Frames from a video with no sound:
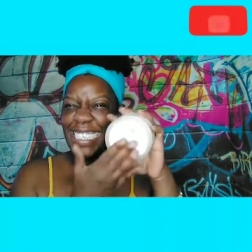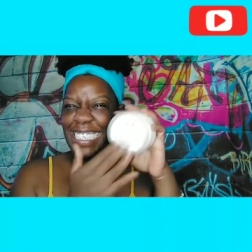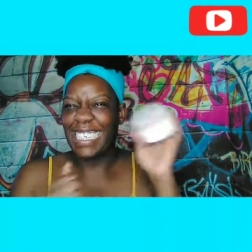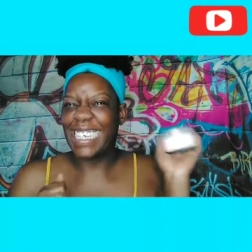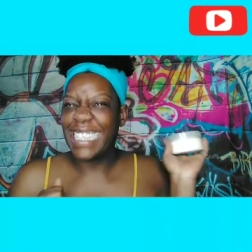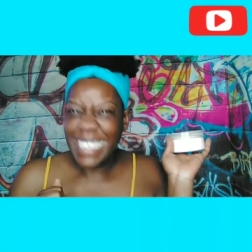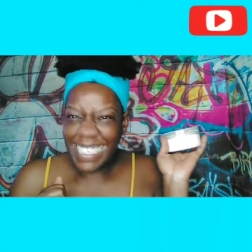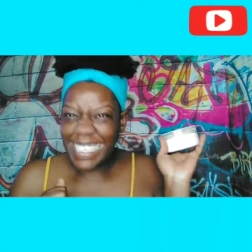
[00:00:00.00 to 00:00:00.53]
I
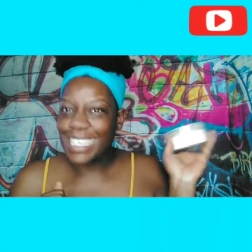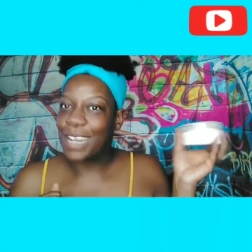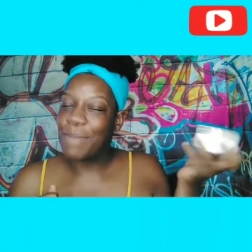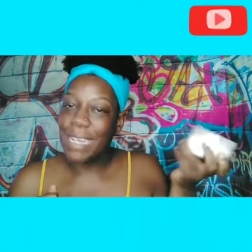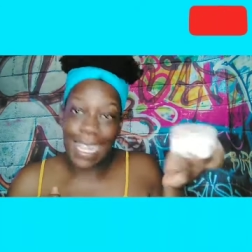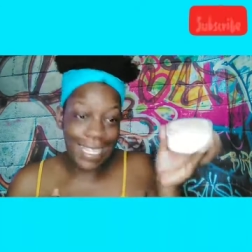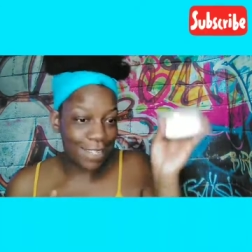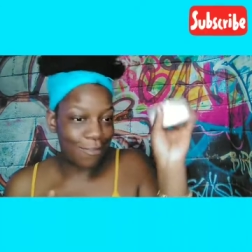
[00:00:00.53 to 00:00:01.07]
can clean, so it'll
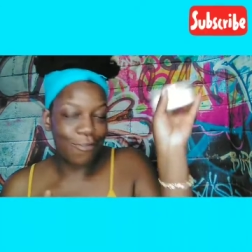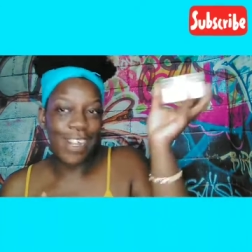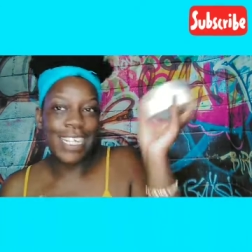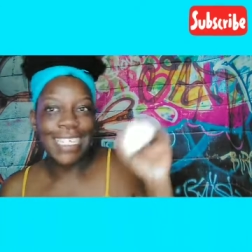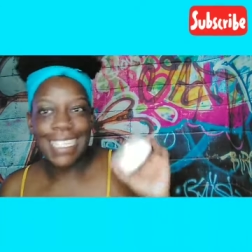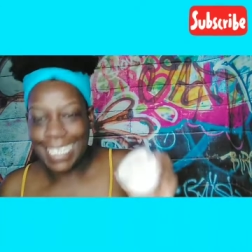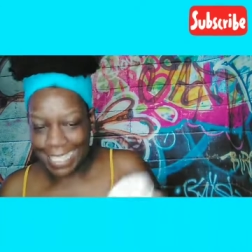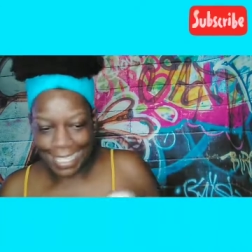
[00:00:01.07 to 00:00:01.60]
be nice and
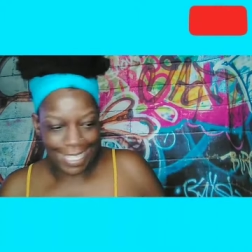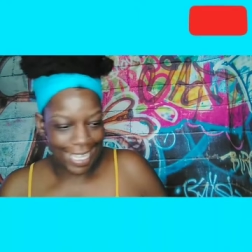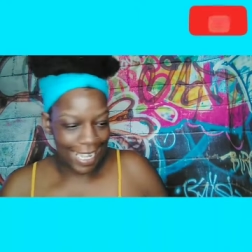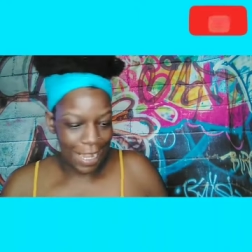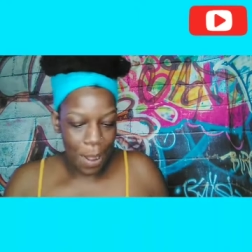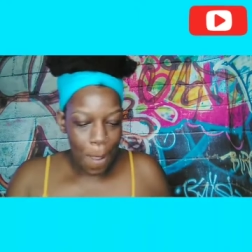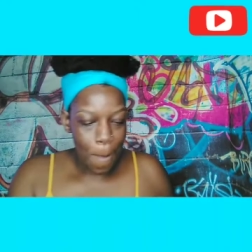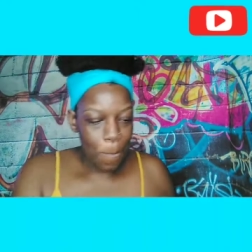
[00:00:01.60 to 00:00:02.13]
fresh. Let's see.
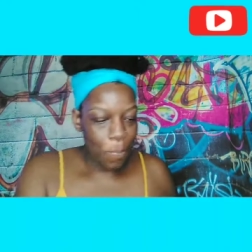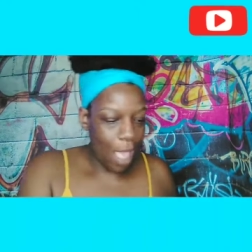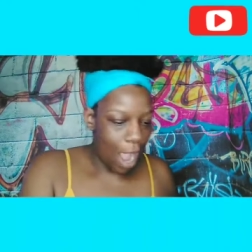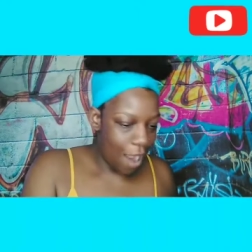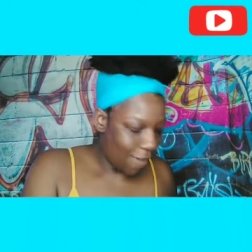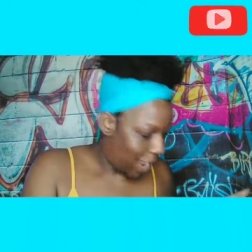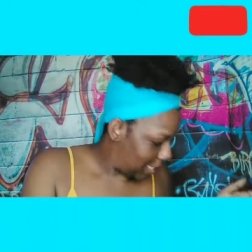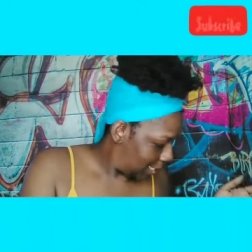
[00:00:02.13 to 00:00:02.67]

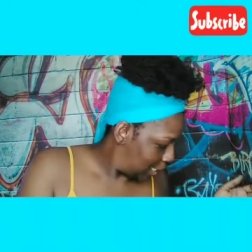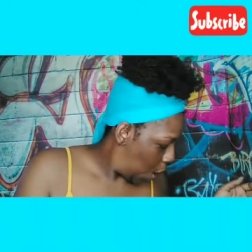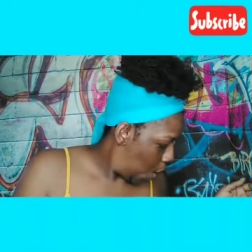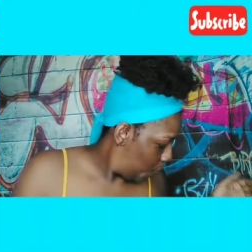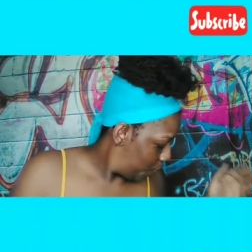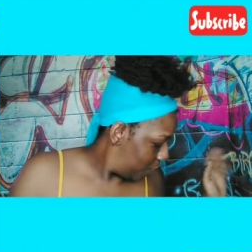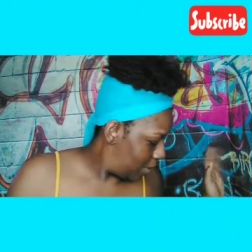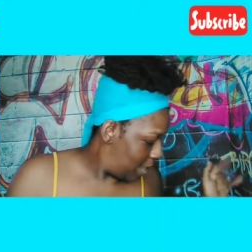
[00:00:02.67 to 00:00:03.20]
All right,
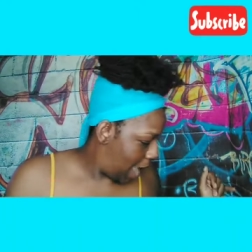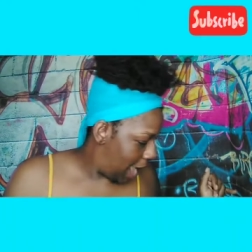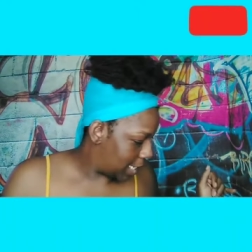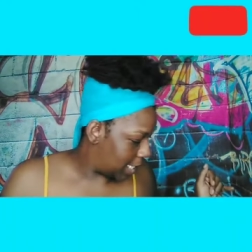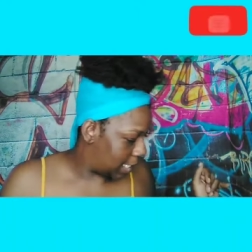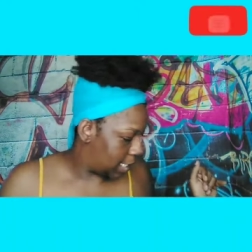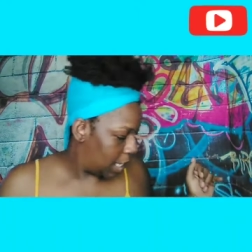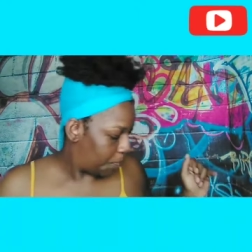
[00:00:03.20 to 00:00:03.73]
so
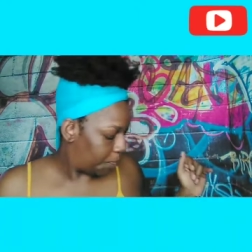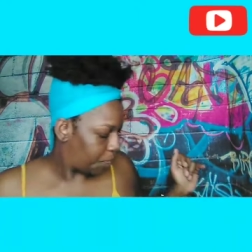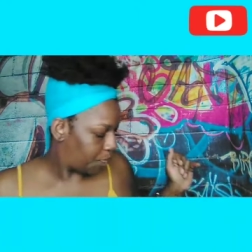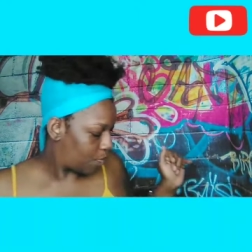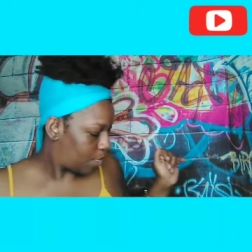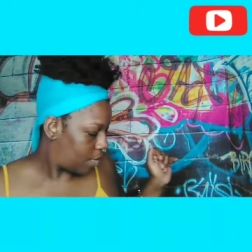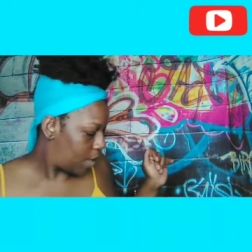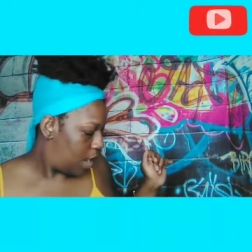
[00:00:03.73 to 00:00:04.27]
next,
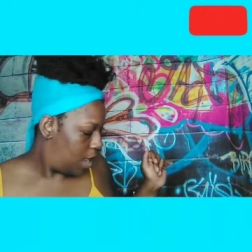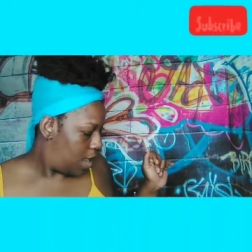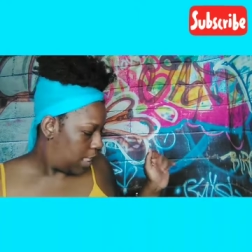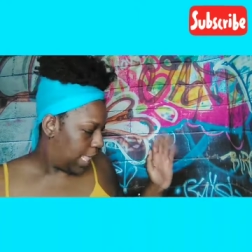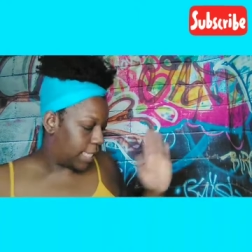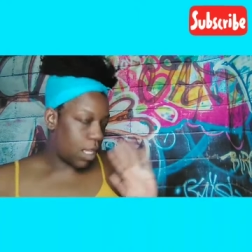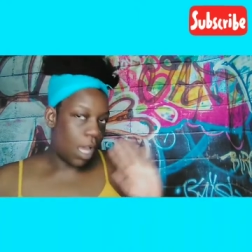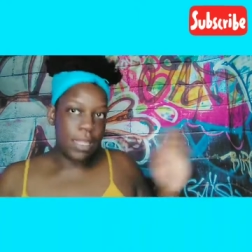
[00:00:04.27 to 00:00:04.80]

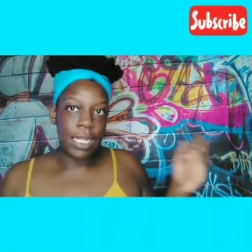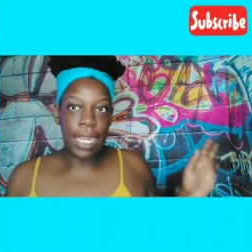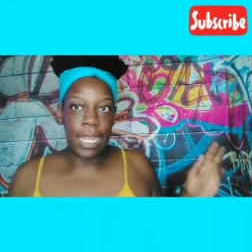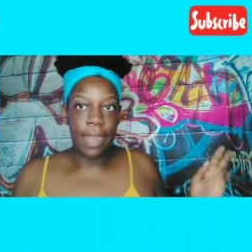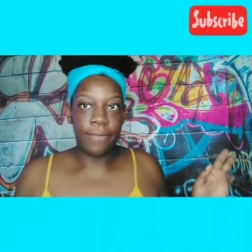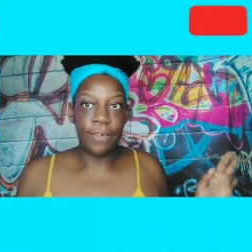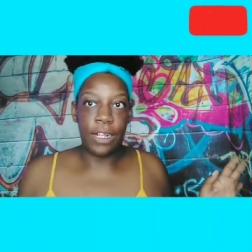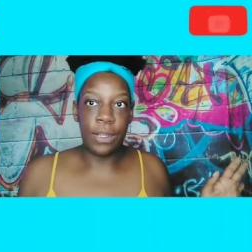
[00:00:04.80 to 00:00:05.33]
that's all that I
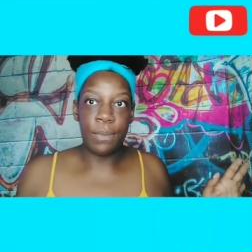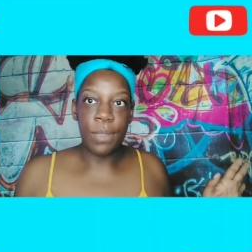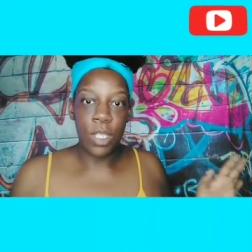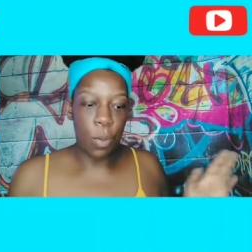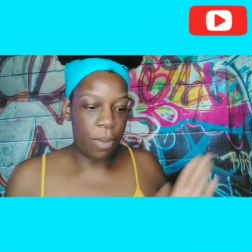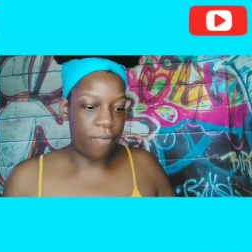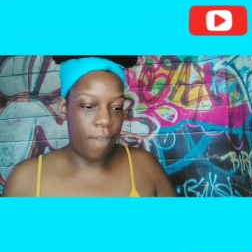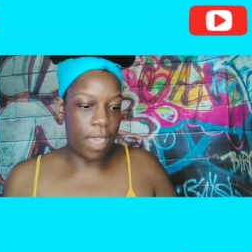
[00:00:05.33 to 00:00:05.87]
got from
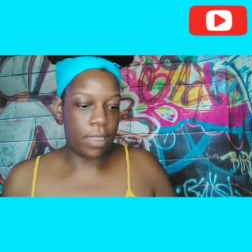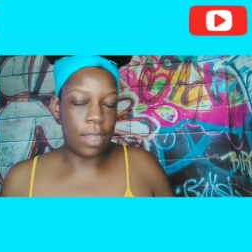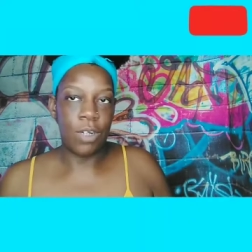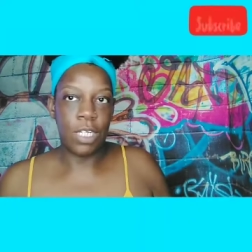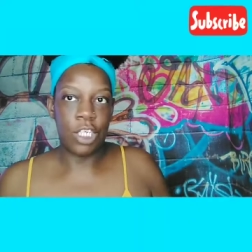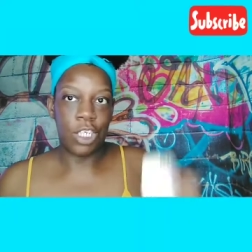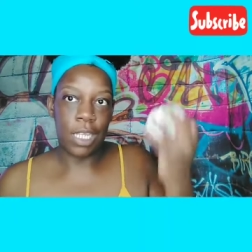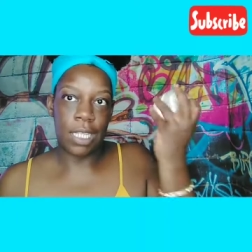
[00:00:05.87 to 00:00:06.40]
Soapy Faith. I
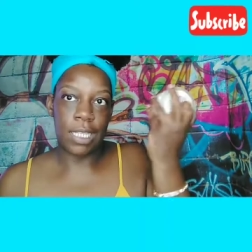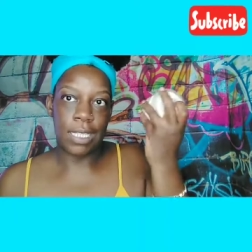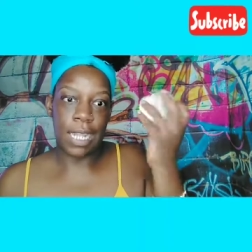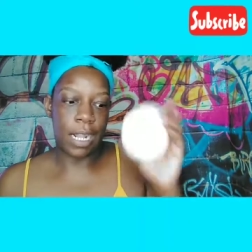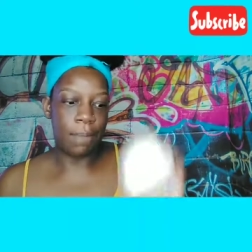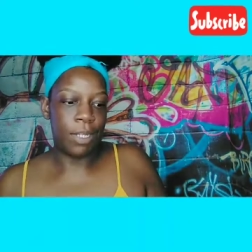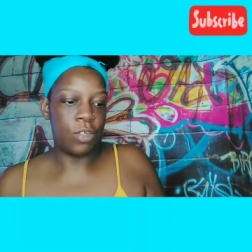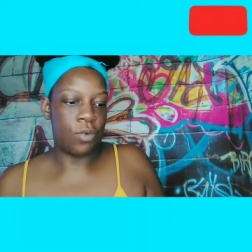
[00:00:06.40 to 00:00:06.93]
wanted to check this
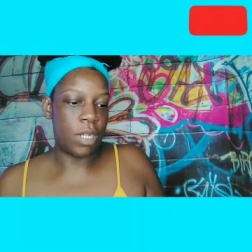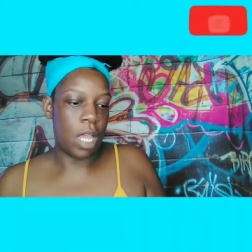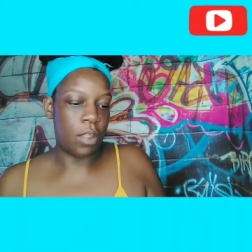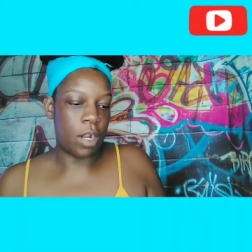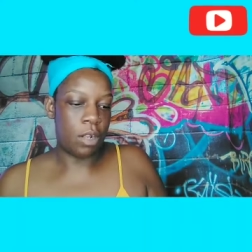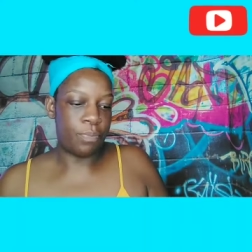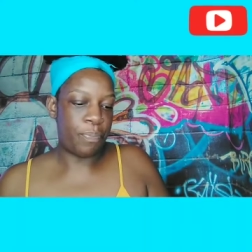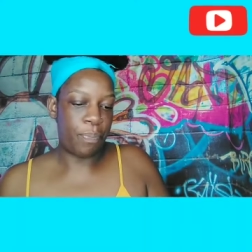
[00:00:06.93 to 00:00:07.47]
out. I'm gonna do
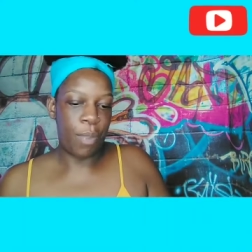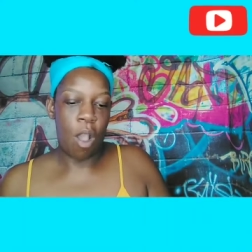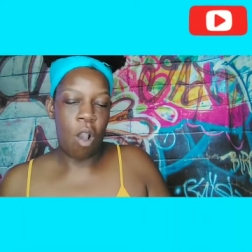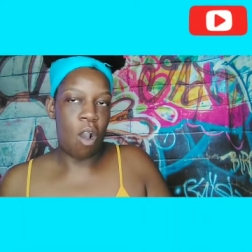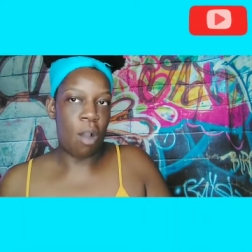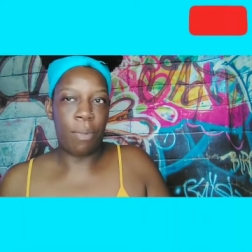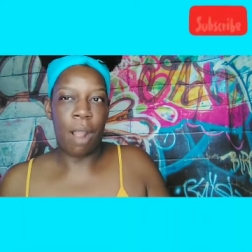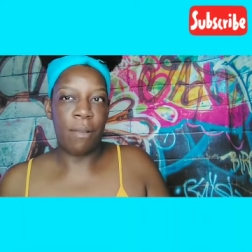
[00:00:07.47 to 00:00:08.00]
another
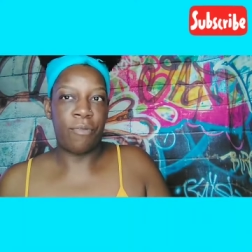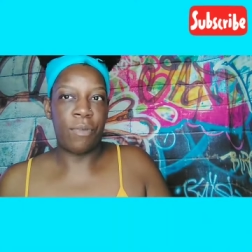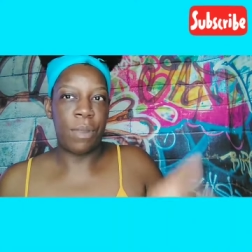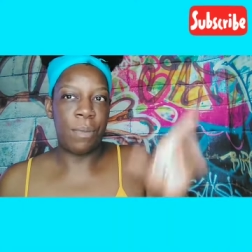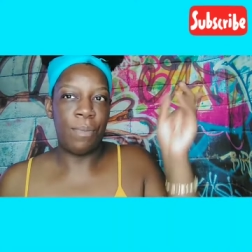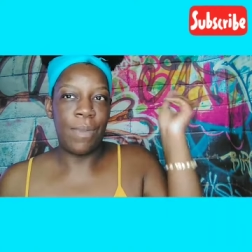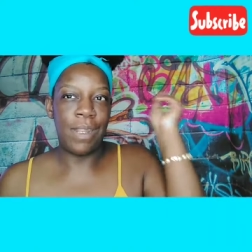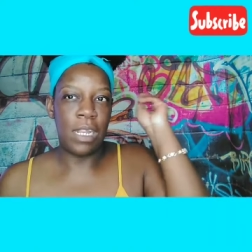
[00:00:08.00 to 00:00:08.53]
haul probably from
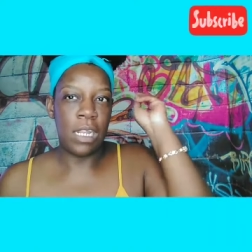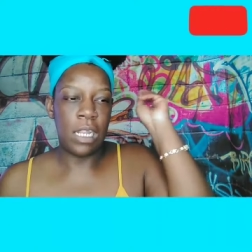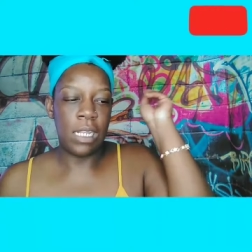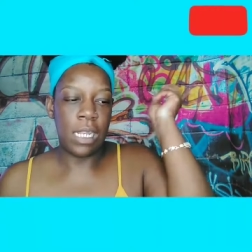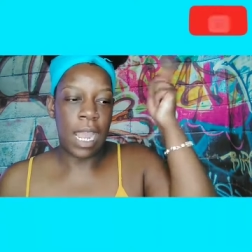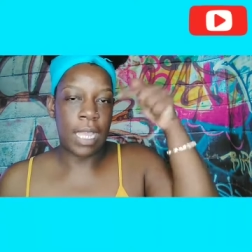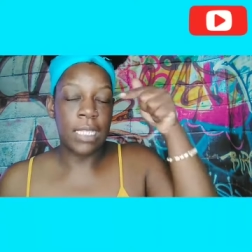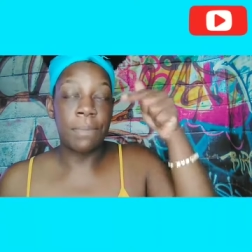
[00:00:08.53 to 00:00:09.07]
the
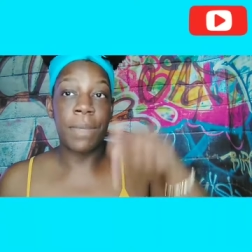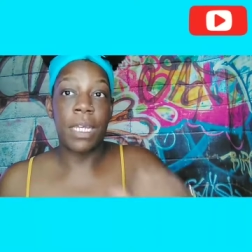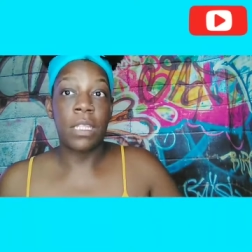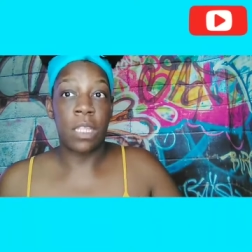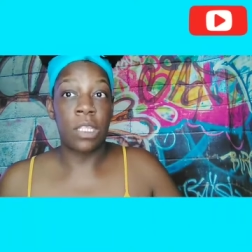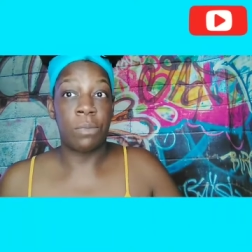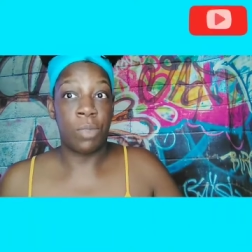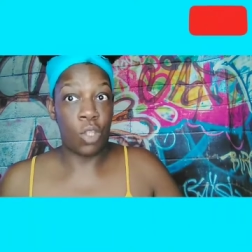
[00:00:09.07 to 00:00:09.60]
next month
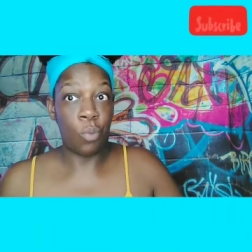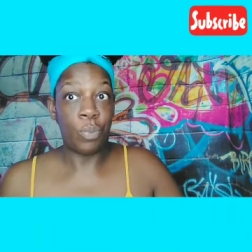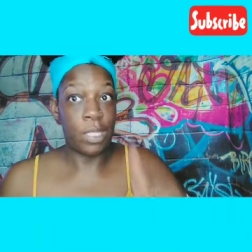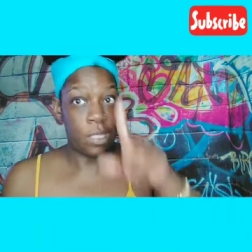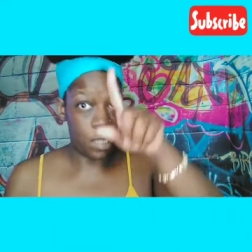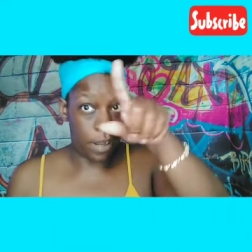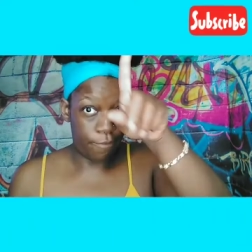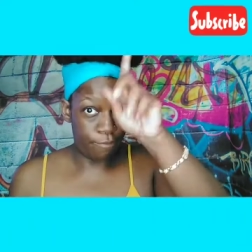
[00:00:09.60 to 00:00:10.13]
on some soaps
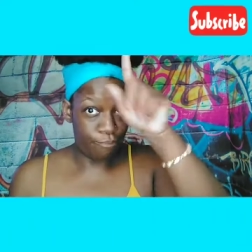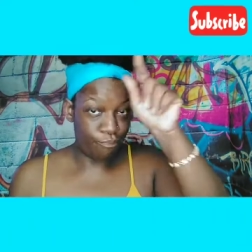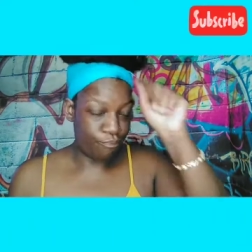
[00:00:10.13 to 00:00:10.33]
and stuff.